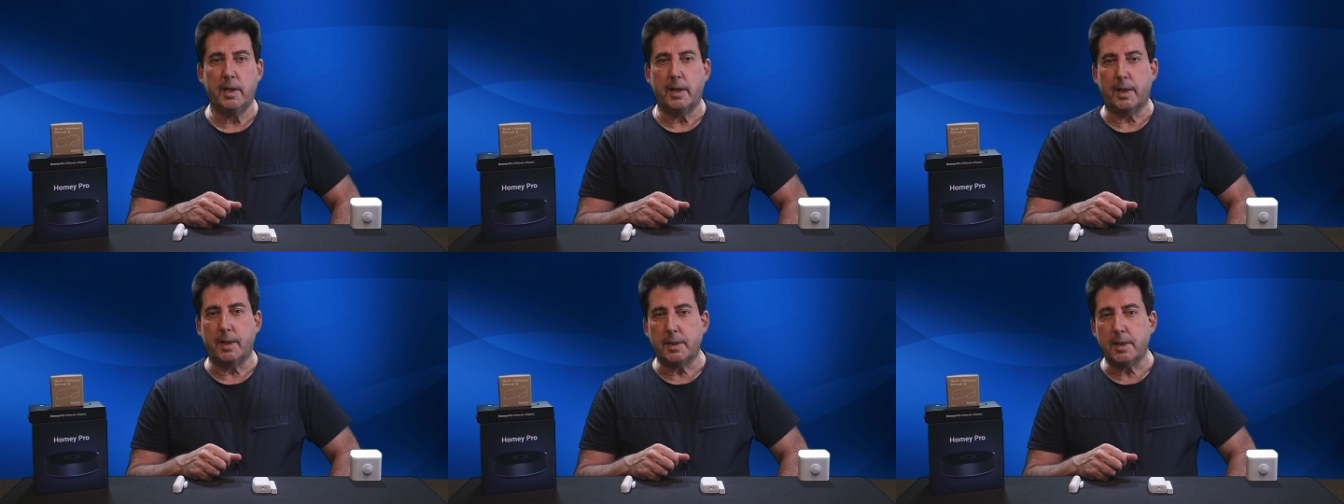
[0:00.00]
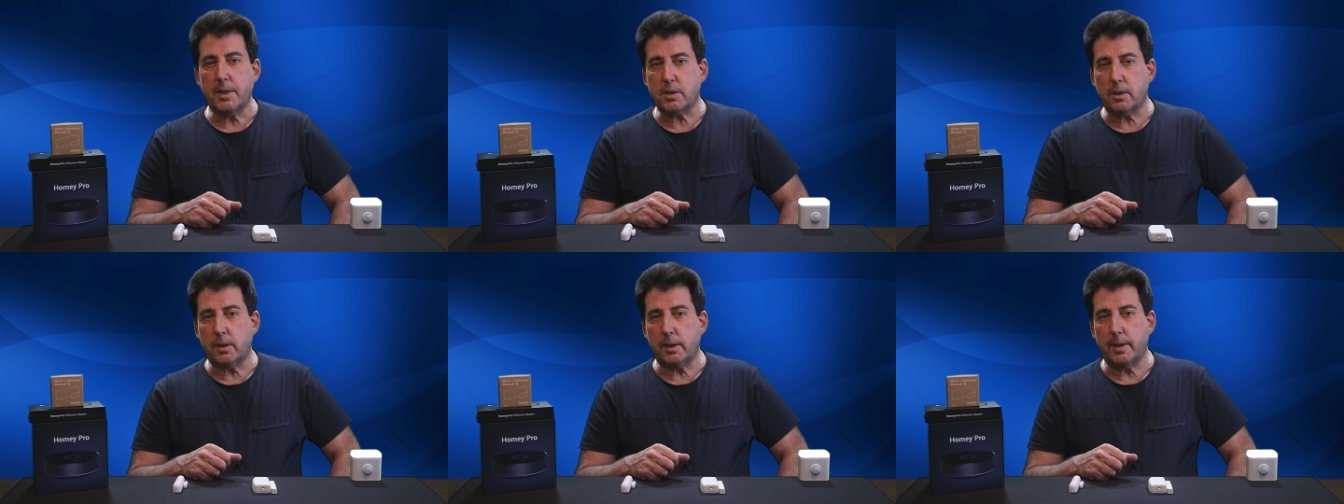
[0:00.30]

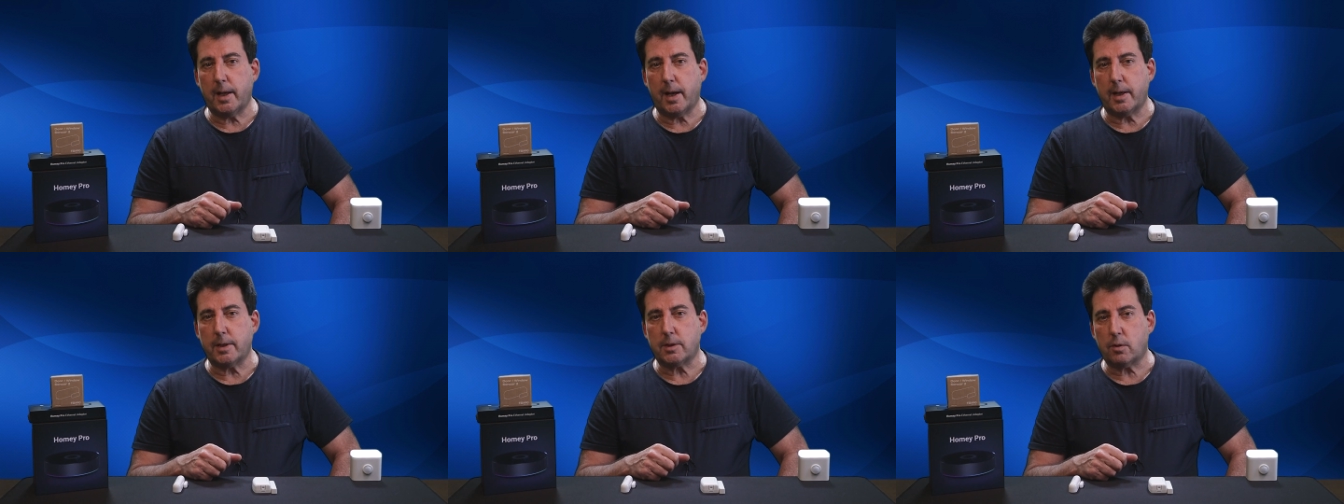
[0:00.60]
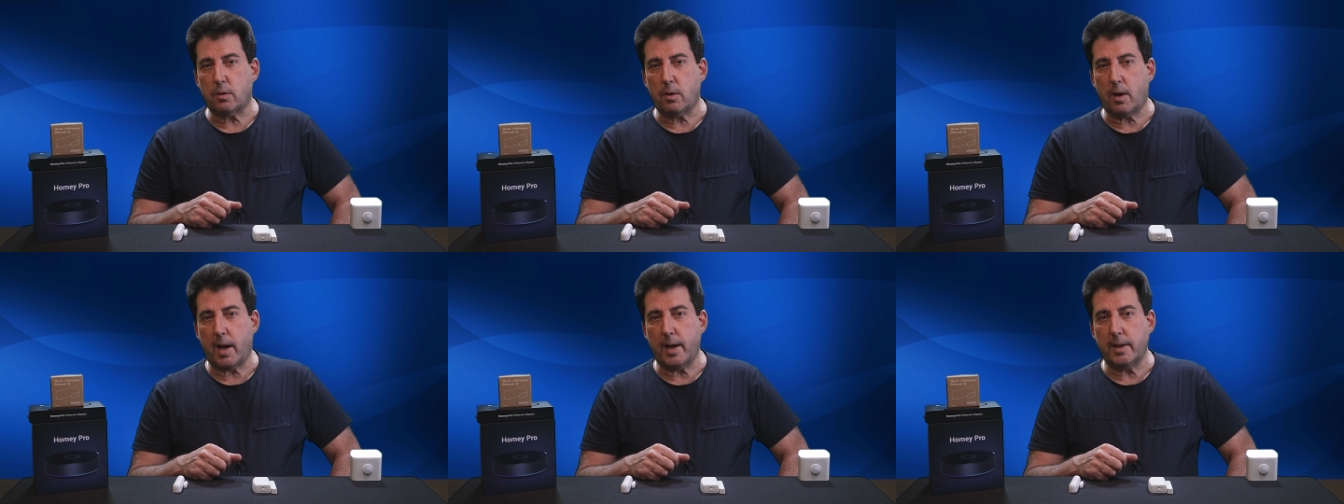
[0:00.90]
Initially, I
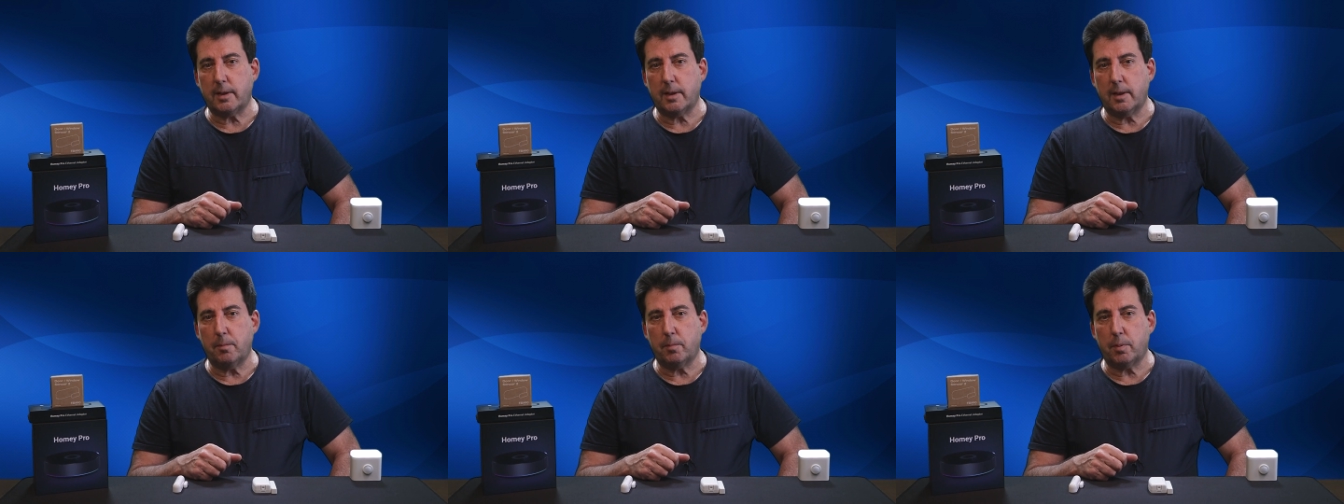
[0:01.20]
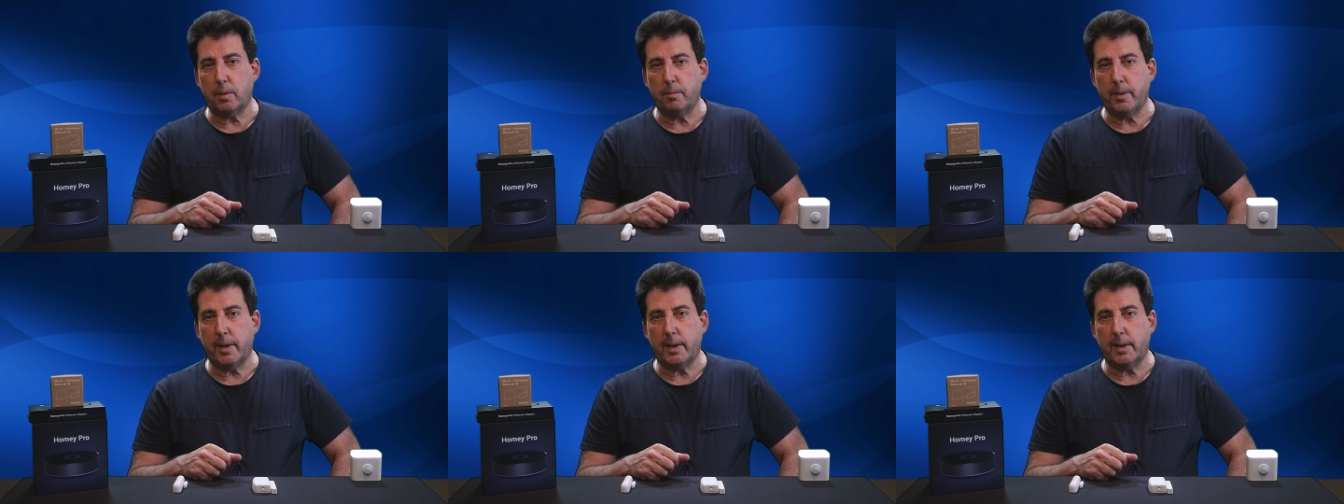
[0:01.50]
tried
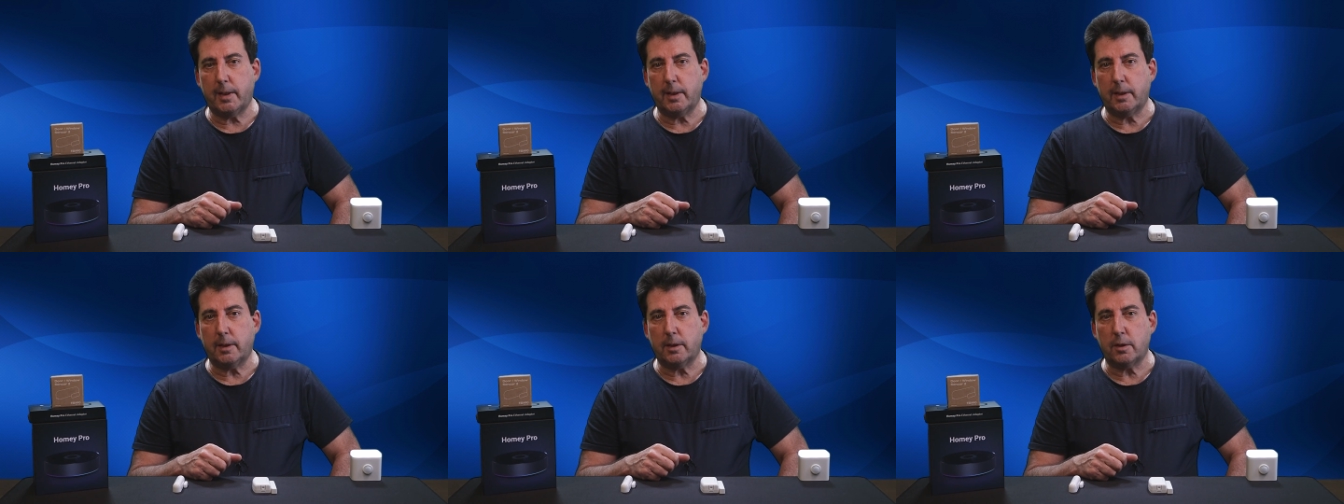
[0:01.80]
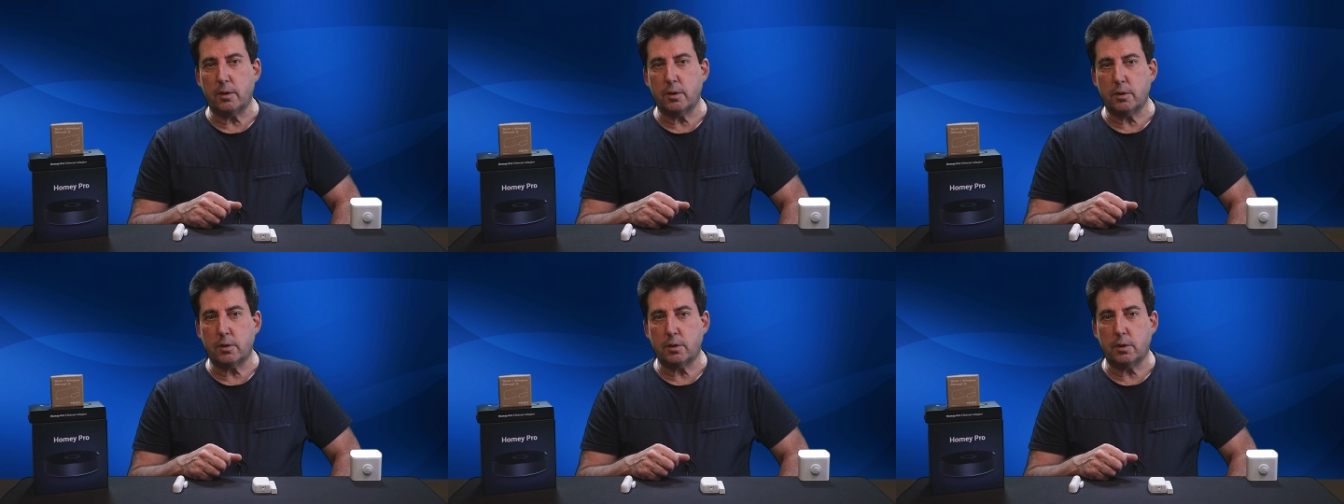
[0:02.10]

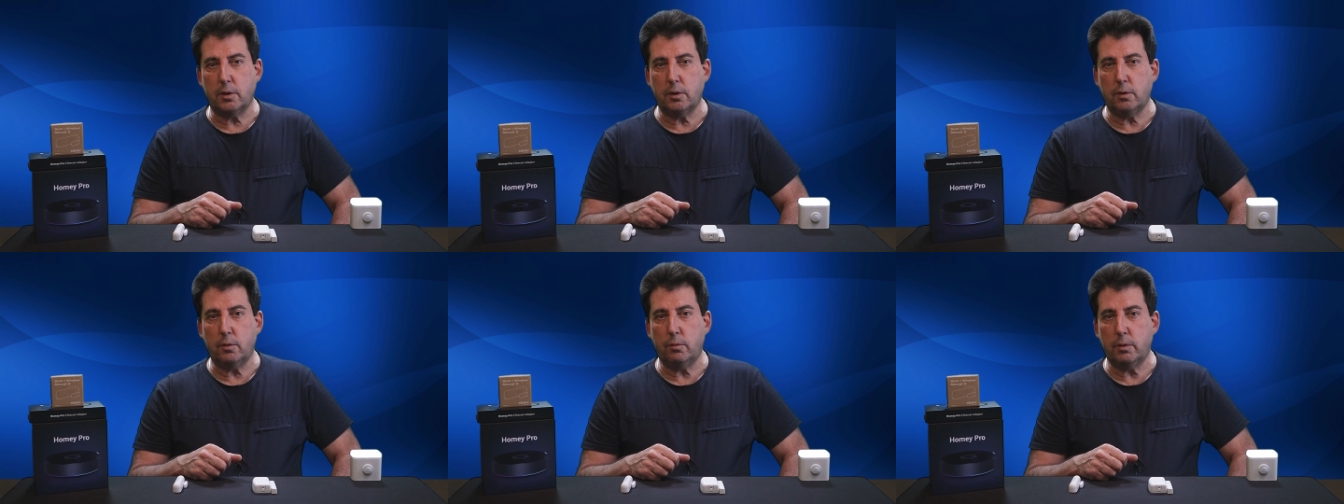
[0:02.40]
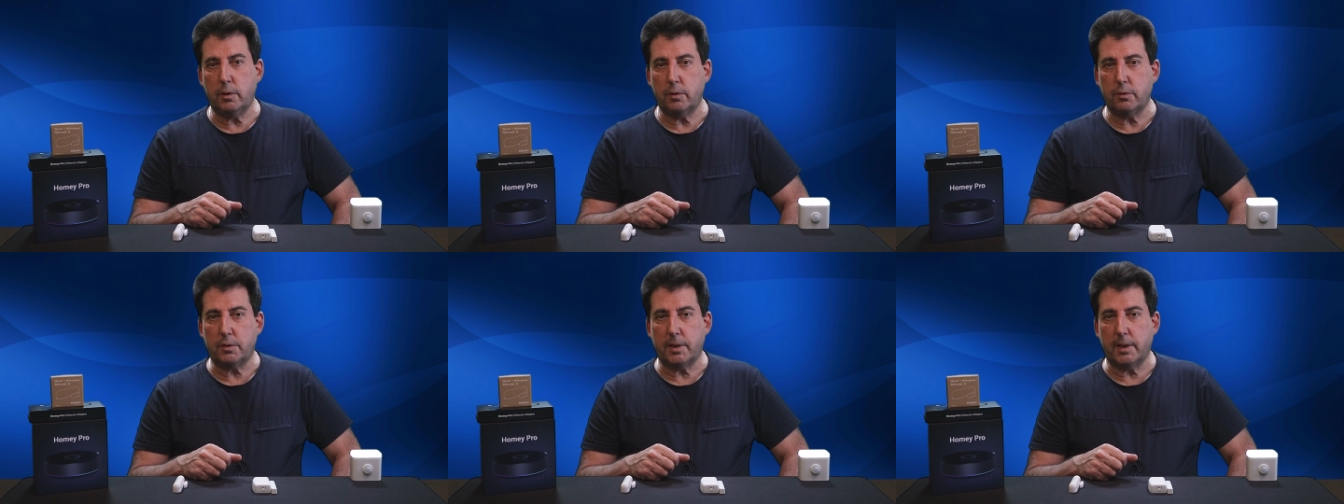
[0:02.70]
implementing two
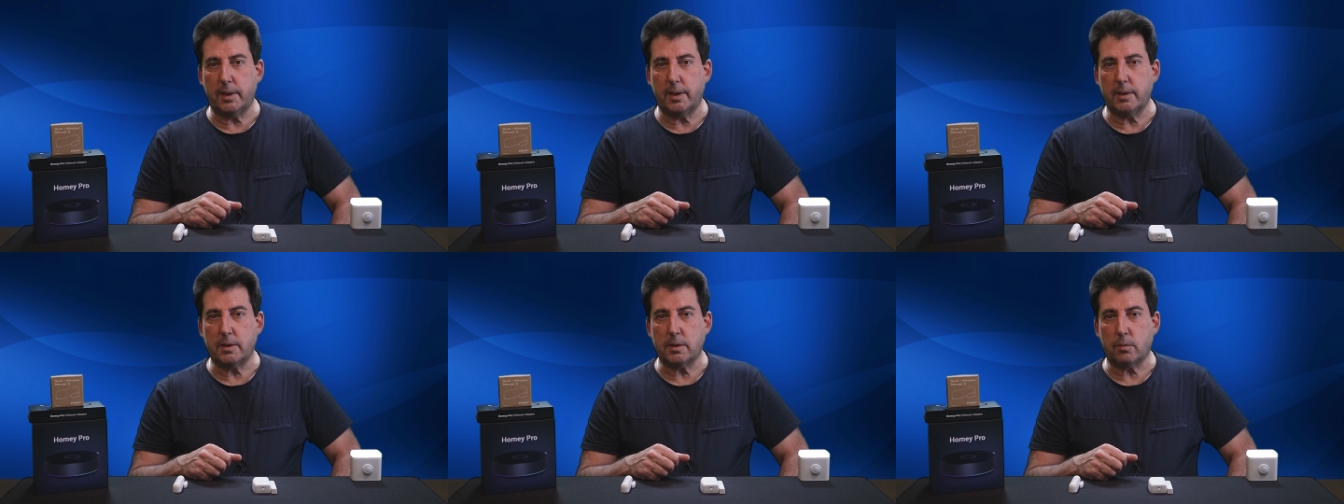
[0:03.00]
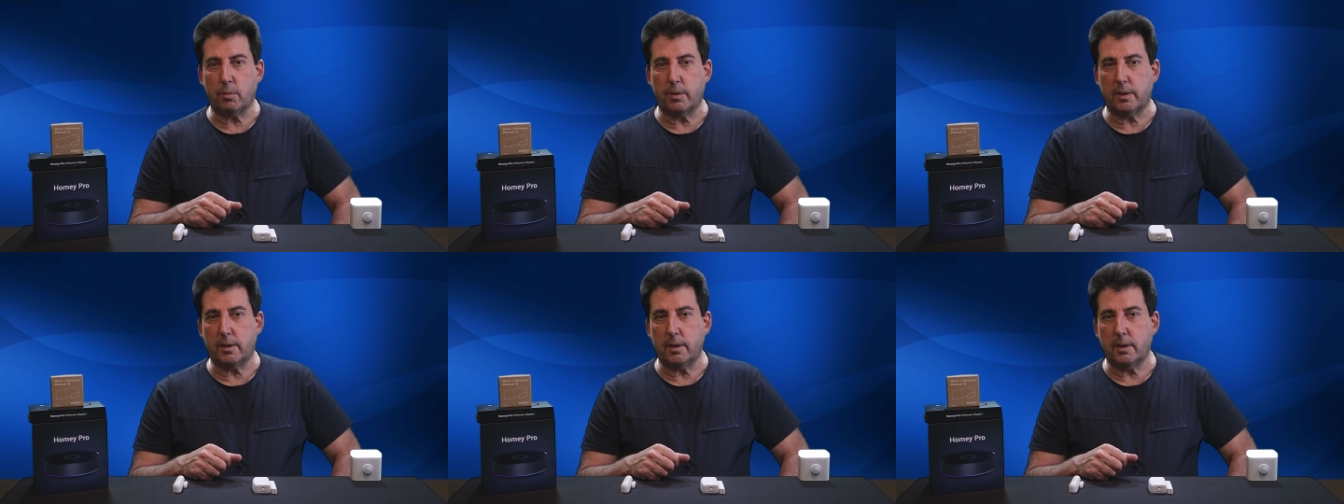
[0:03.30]

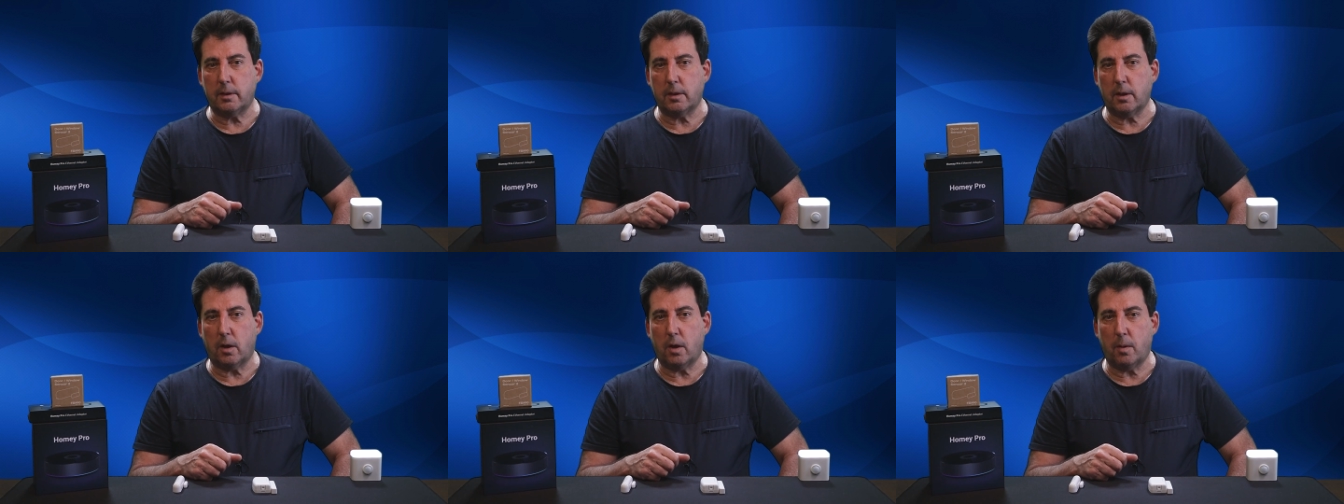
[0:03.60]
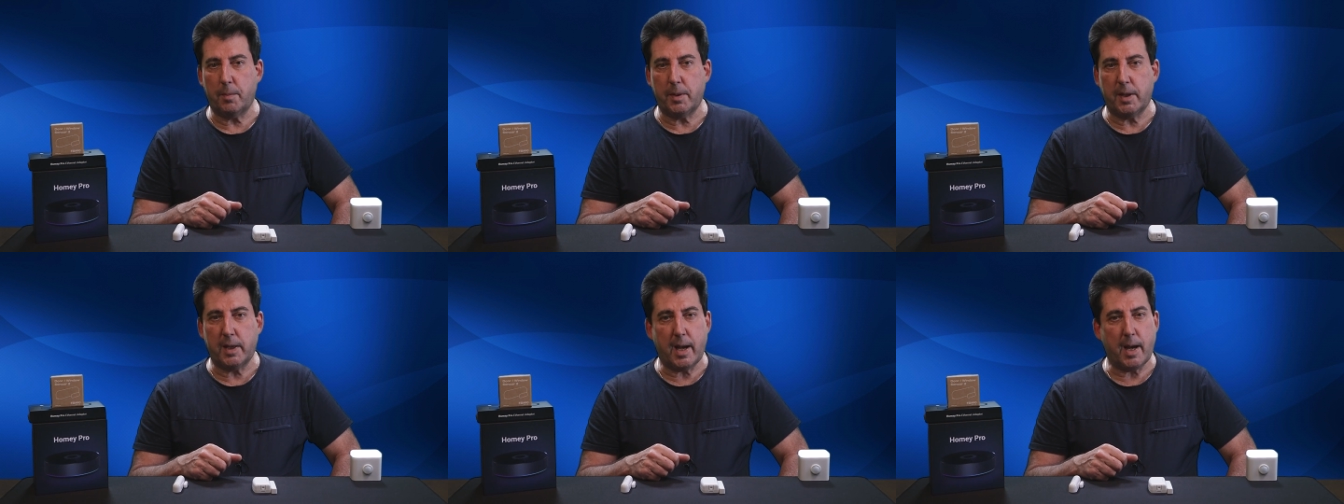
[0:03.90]
routines within the
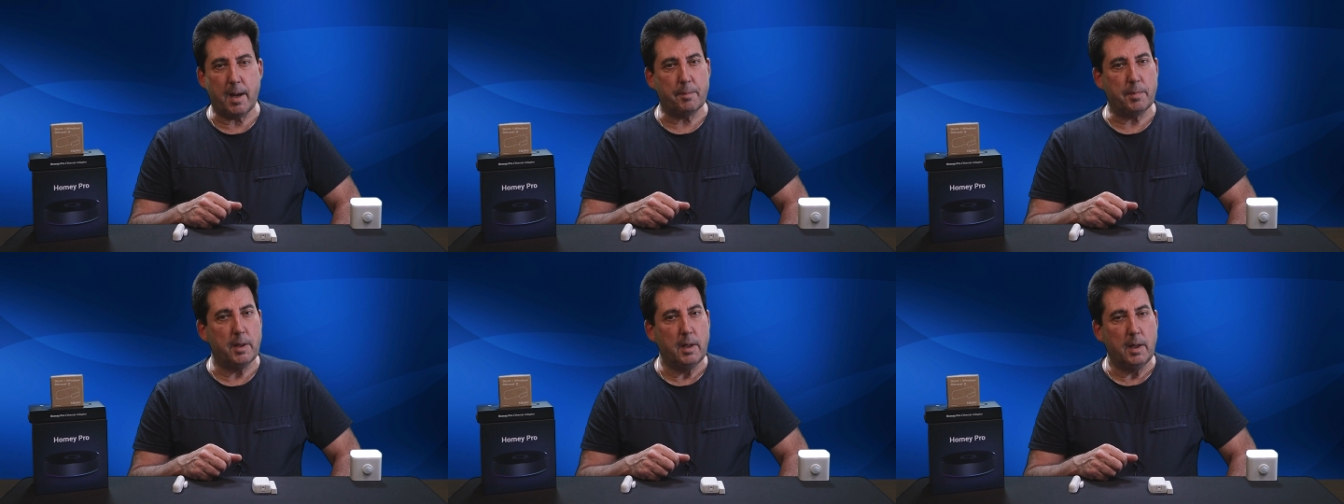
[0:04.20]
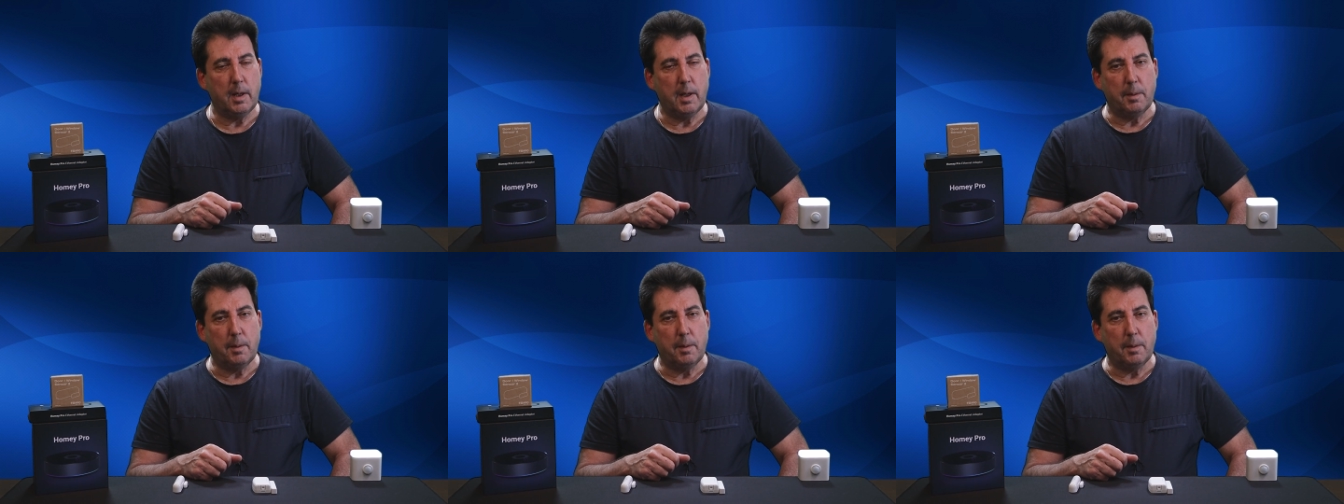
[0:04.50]
Homey app,